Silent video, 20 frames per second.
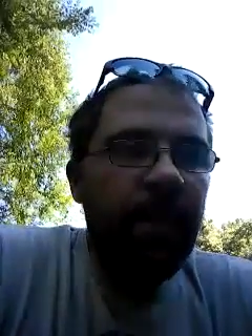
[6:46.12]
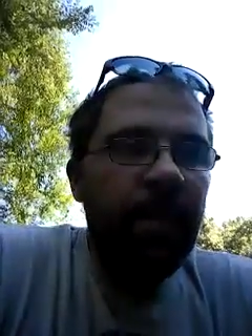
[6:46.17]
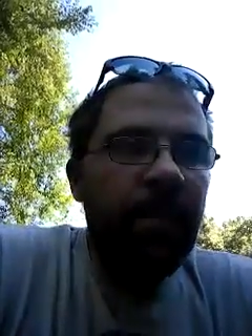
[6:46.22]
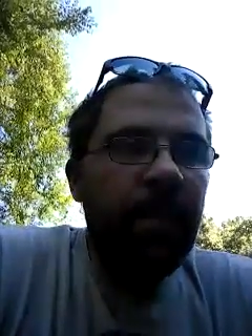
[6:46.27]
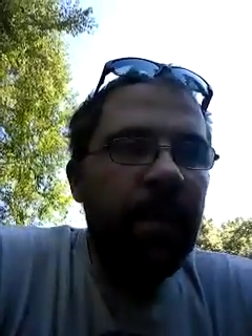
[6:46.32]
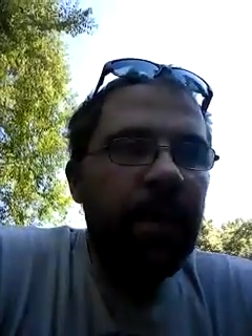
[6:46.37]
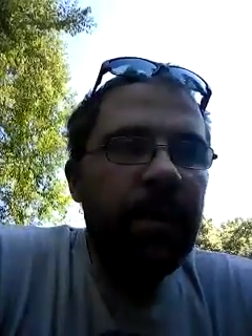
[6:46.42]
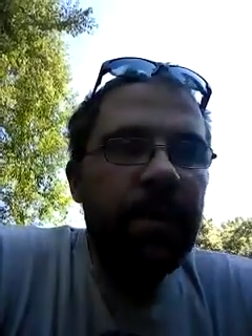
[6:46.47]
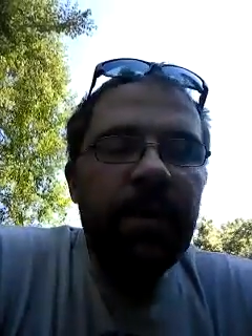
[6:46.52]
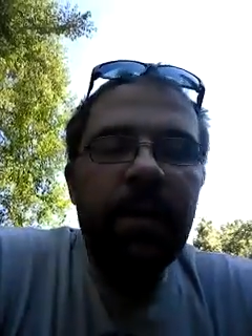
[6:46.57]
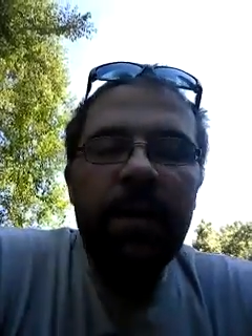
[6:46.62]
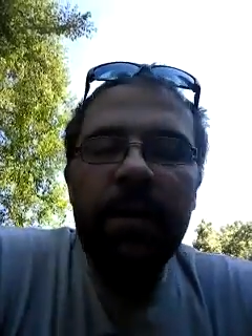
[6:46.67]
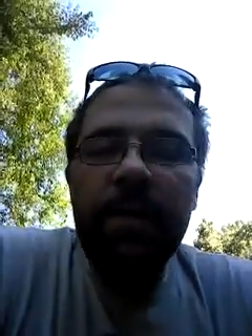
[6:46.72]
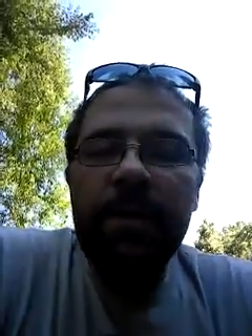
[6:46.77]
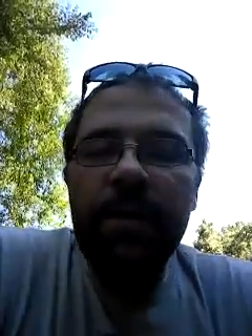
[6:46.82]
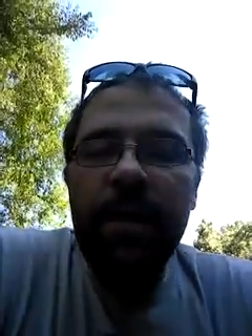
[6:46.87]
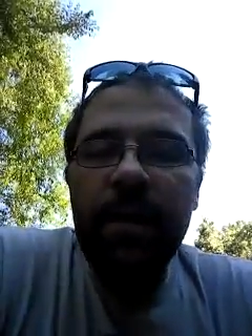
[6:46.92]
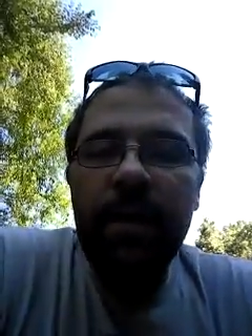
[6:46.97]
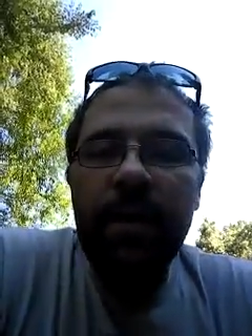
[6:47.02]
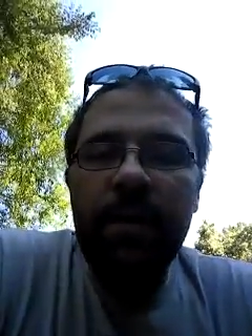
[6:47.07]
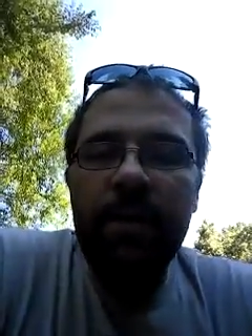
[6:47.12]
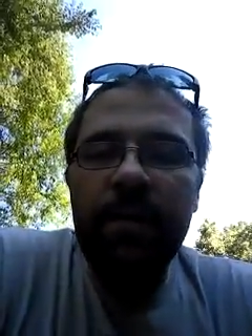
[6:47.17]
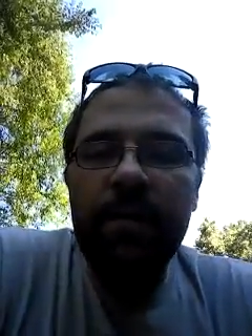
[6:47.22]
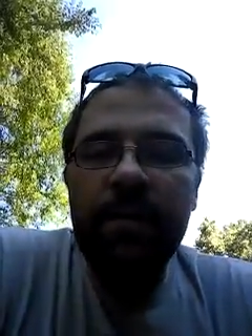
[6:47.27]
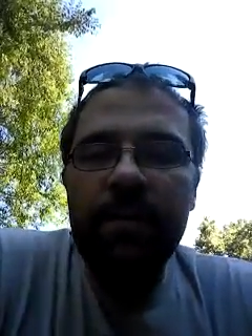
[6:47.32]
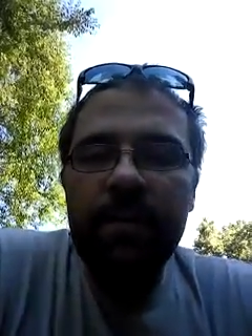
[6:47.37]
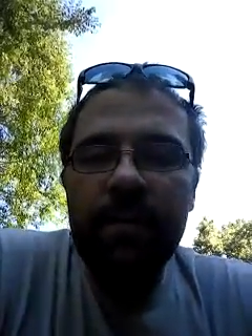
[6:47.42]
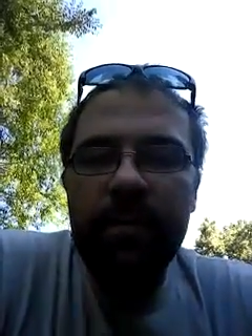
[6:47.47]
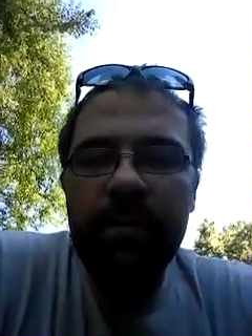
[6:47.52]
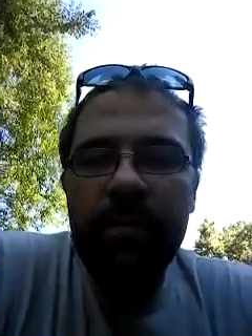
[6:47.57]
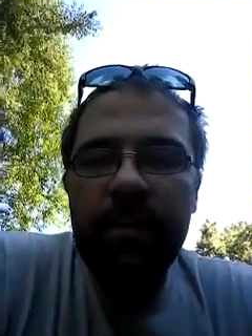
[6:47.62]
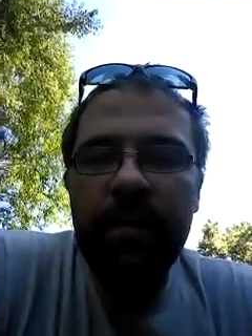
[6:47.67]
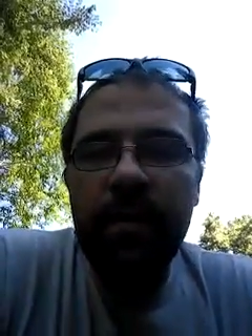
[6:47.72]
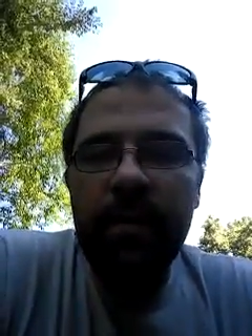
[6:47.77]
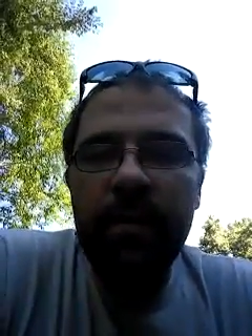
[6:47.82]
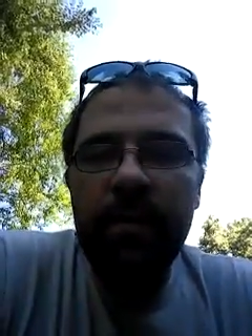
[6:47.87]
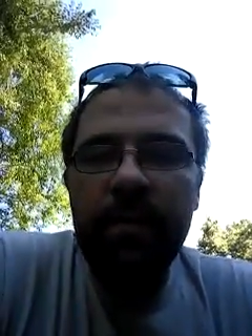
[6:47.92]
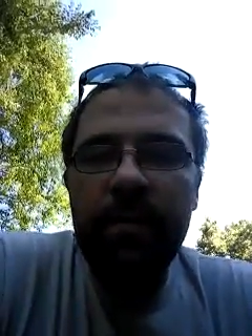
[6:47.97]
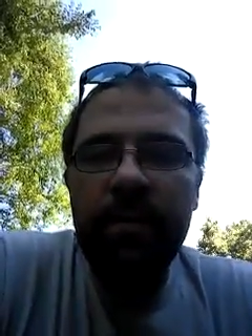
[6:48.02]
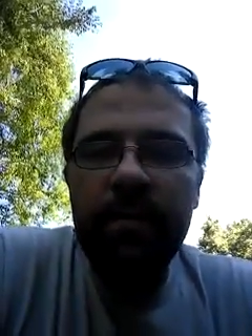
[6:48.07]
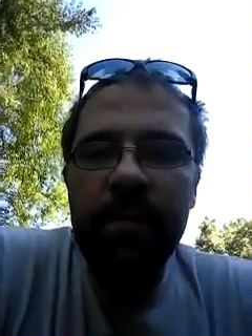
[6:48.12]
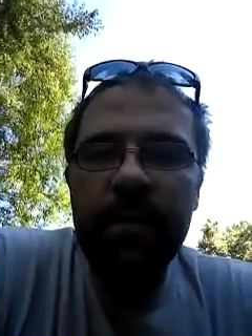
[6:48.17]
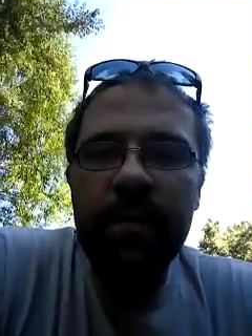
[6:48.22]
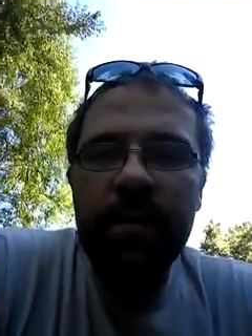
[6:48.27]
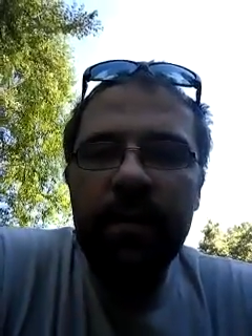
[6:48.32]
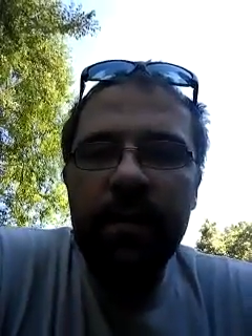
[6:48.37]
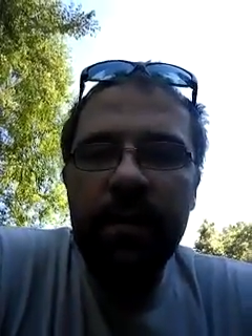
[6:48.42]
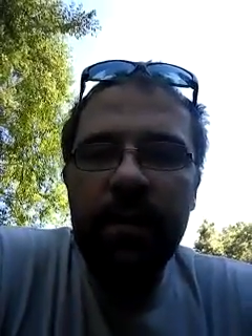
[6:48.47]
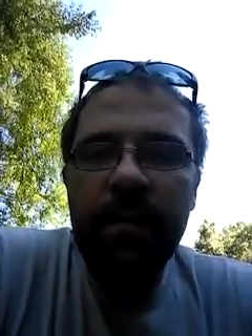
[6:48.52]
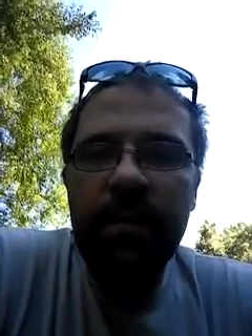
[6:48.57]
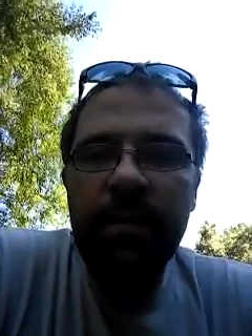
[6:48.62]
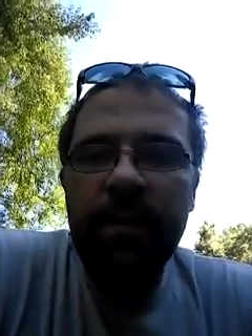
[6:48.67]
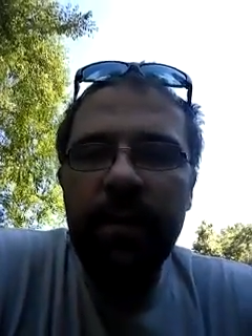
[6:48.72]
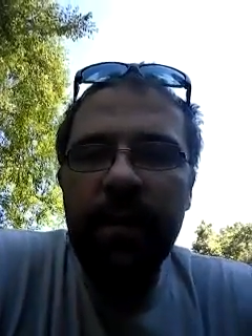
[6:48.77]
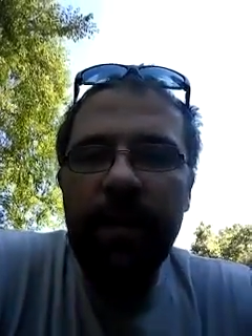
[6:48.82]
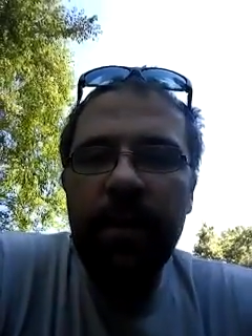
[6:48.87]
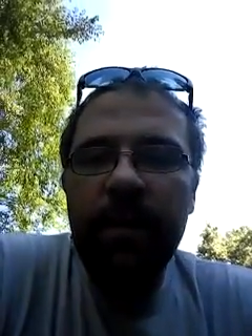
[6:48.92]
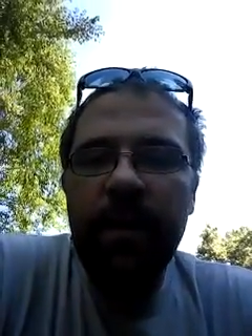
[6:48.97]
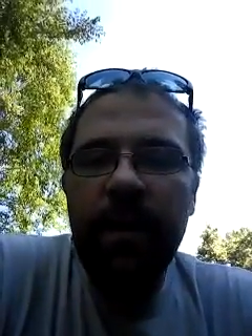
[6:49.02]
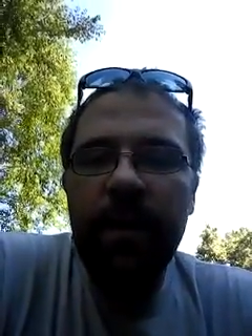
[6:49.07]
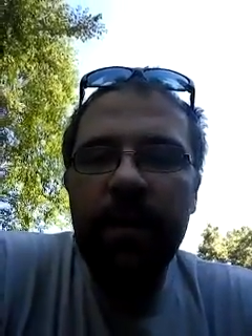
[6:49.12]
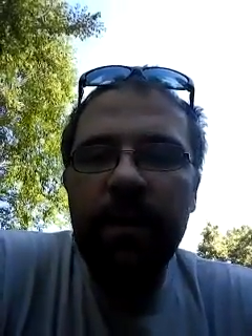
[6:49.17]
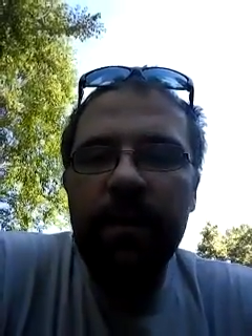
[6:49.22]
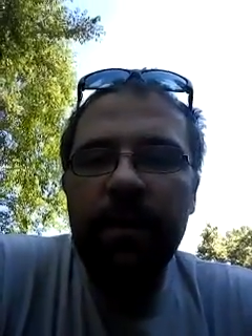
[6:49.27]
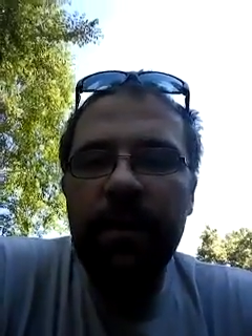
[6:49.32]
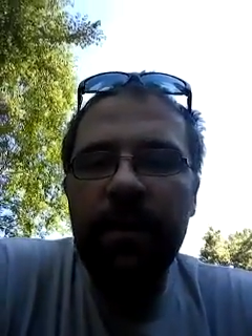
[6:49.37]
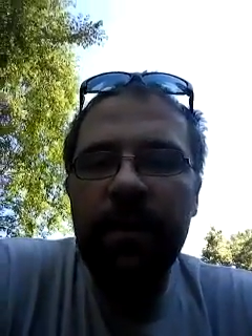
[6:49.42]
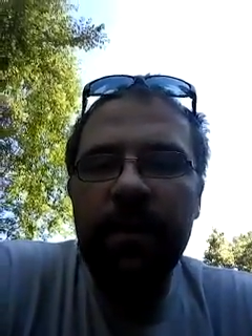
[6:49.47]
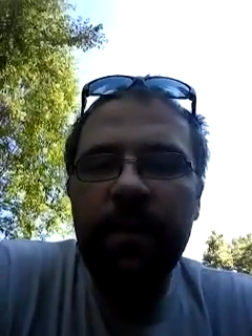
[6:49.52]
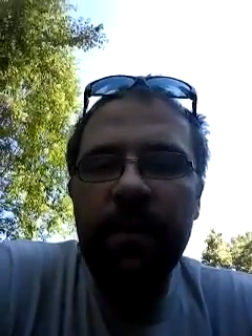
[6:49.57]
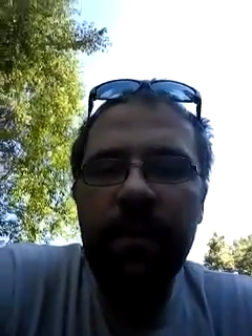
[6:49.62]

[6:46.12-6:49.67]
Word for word: Much love to y'all, and we'll see you fam later.